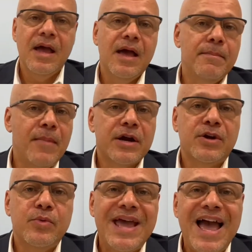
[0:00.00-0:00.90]
Market
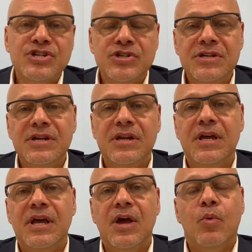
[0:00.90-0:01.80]
reaction?
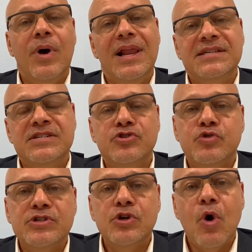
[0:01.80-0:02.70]
Well, as interest
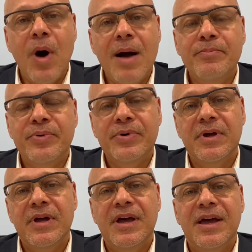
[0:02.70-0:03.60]
rates go up,
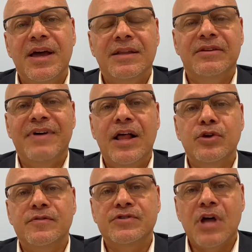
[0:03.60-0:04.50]
the value
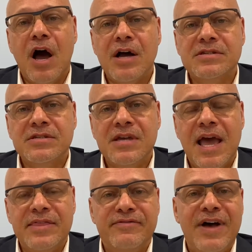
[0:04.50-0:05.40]
of stocks
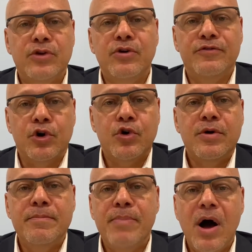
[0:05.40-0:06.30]
and the value of your
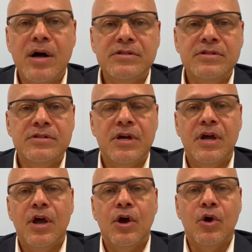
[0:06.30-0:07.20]
current bonds
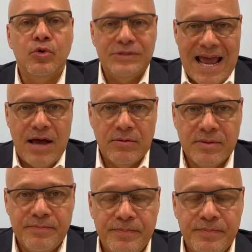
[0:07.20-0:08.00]
go down.